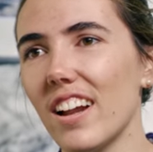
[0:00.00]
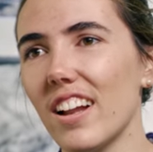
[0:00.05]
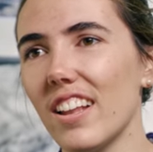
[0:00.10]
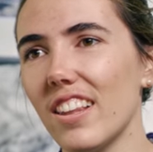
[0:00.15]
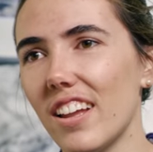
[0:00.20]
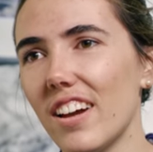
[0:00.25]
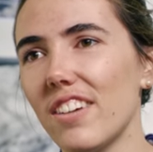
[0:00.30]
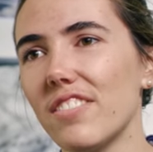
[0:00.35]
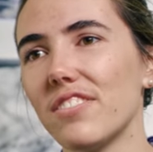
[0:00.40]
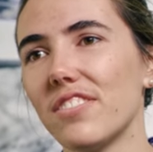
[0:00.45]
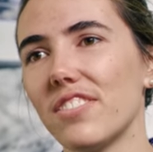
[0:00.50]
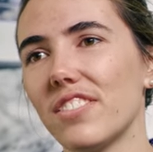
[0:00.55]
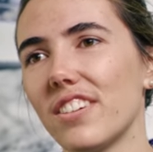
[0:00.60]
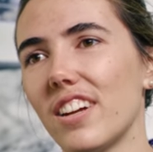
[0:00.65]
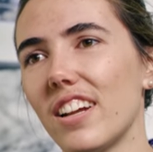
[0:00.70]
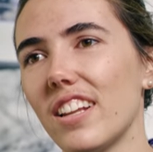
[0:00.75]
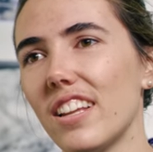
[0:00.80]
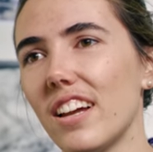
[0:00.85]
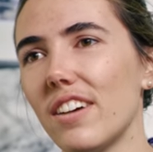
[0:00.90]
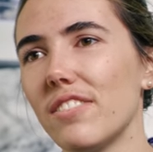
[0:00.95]
I love
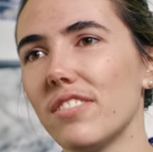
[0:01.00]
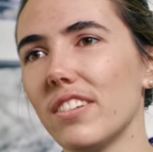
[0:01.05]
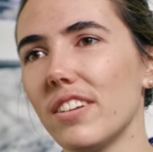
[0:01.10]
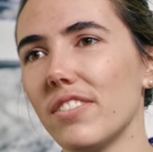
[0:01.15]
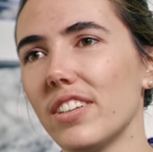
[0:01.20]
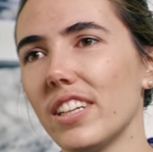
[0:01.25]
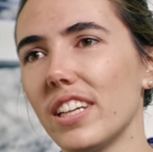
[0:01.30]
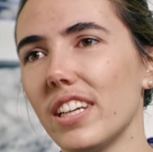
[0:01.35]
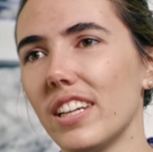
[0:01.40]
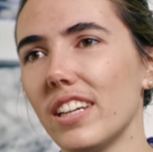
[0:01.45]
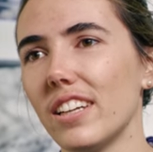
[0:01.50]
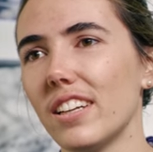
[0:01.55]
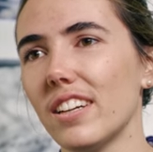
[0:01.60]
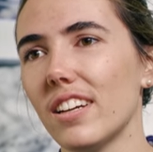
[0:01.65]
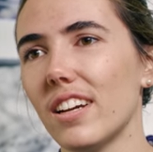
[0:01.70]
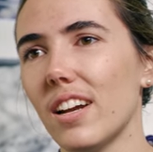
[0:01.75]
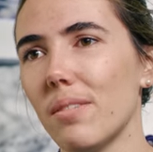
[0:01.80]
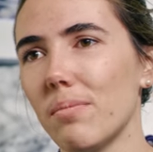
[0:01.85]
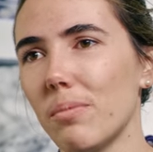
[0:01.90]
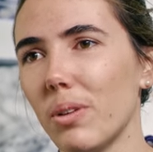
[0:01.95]
I love living here
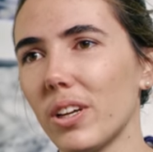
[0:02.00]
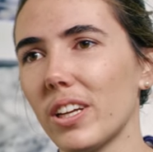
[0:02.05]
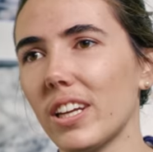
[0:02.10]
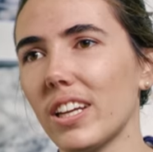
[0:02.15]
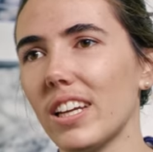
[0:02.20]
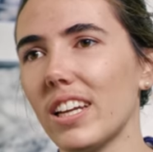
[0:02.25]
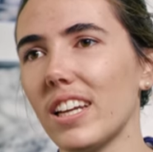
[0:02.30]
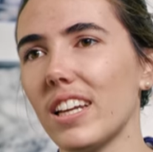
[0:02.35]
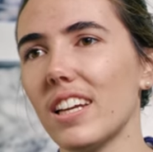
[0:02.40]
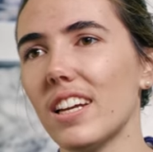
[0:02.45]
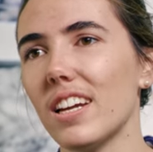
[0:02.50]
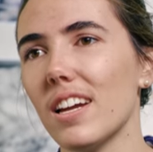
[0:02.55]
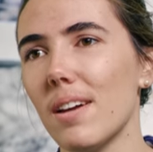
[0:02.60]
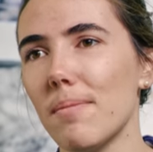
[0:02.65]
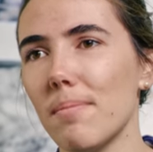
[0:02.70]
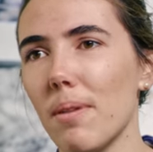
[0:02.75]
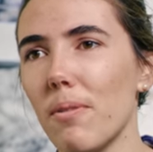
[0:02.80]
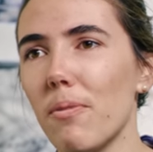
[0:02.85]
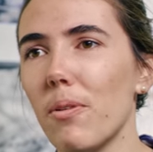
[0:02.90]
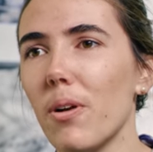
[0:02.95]
and working here,
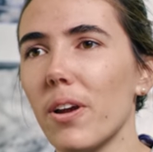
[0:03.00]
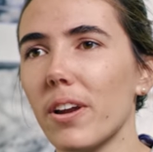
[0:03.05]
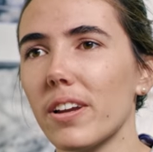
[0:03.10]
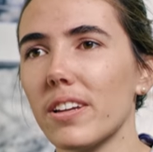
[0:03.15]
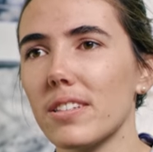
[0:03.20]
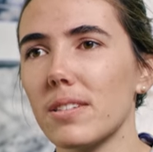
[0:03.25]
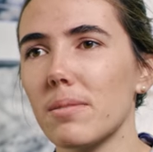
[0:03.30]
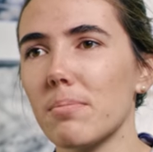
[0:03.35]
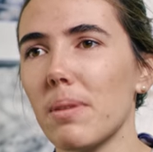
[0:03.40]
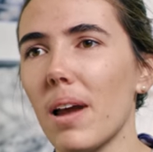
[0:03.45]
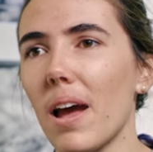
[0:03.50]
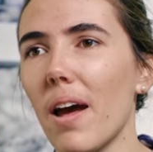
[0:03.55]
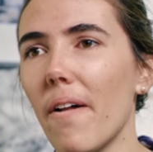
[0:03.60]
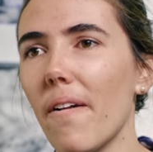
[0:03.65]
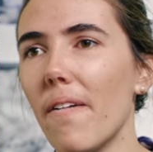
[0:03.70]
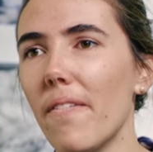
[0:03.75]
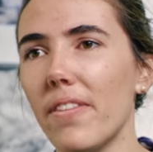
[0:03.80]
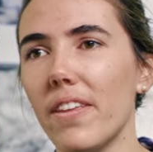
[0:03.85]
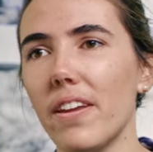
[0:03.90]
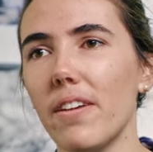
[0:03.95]
and my work is about
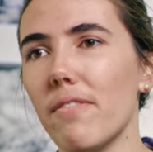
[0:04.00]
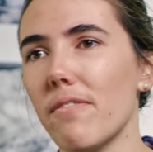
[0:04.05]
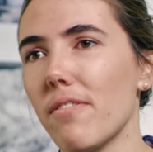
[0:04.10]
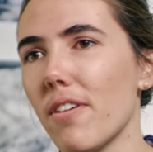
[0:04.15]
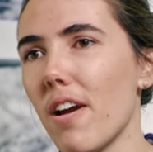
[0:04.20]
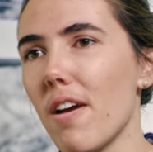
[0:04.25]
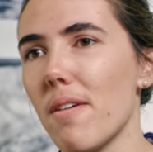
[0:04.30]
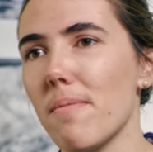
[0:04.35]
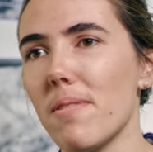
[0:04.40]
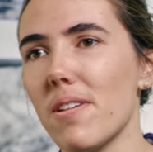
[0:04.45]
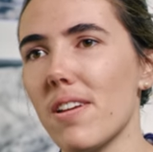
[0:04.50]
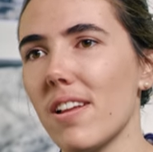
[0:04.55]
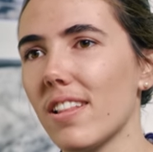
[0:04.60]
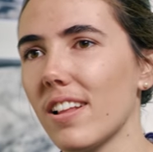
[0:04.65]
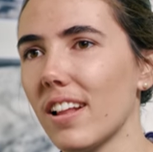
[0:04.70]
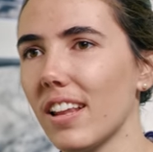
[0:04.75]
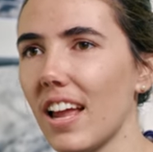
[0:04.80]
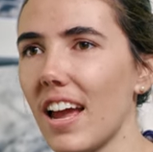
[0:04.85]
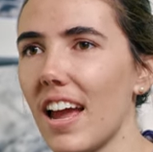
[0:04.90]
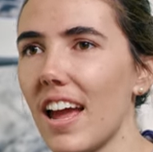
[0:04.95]
the environment and
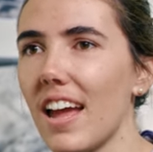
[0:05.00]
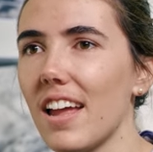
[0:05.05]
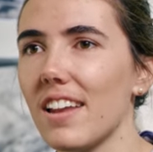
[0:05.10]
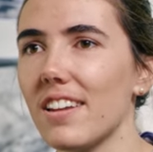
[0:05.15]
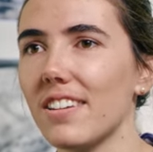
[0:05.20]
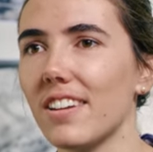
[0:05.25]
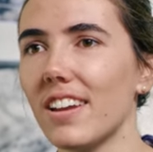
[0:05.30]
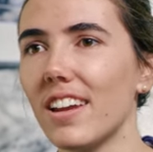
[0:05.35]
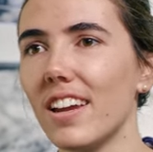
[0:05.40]
the land,